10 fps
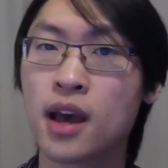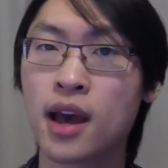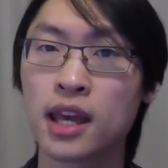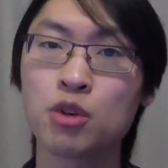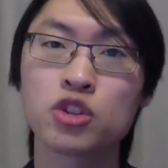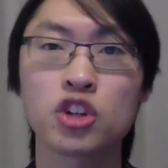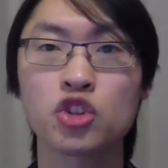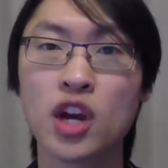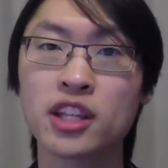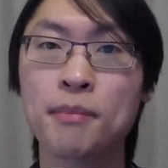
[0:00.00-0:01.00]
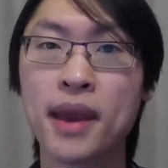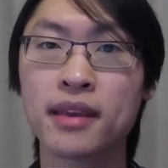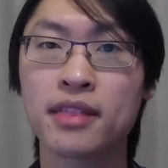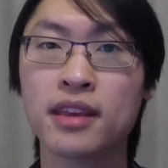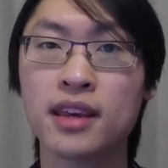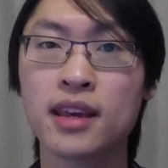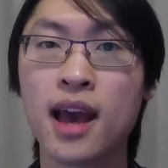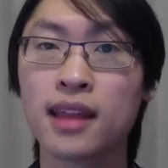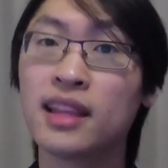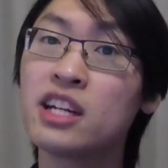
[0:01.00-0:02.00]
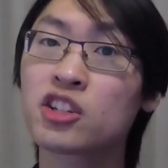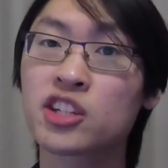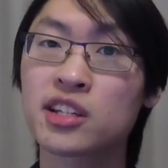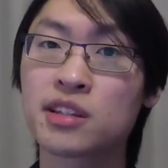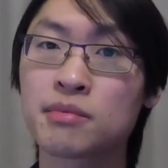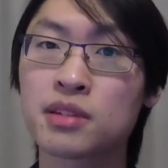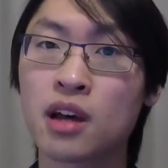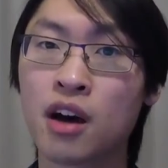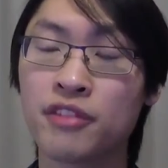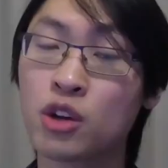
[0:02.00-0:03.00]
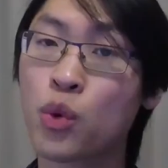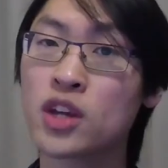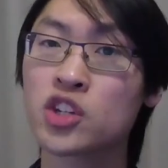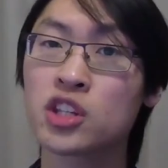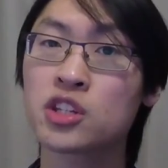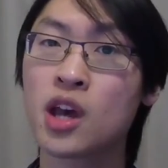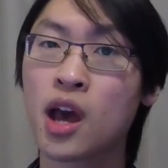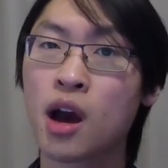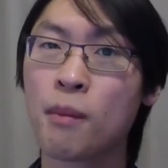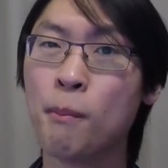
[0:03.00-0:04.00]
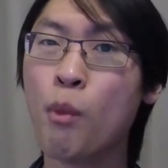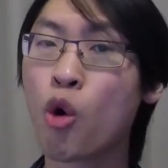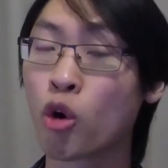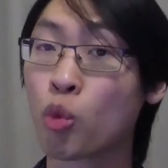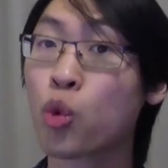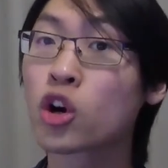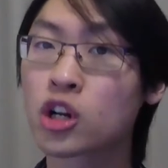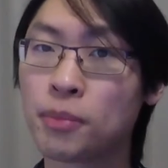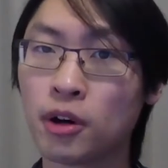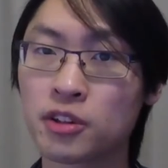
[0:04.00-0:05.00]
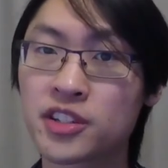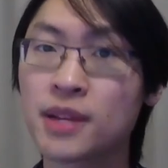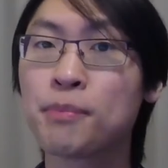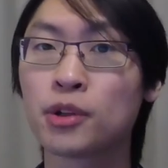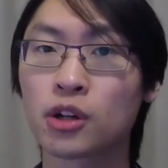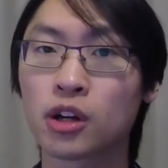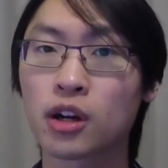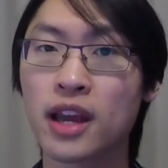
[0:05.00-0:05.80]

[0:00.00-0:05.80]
He was just trying to make the linear systems of equations more workable, simpler,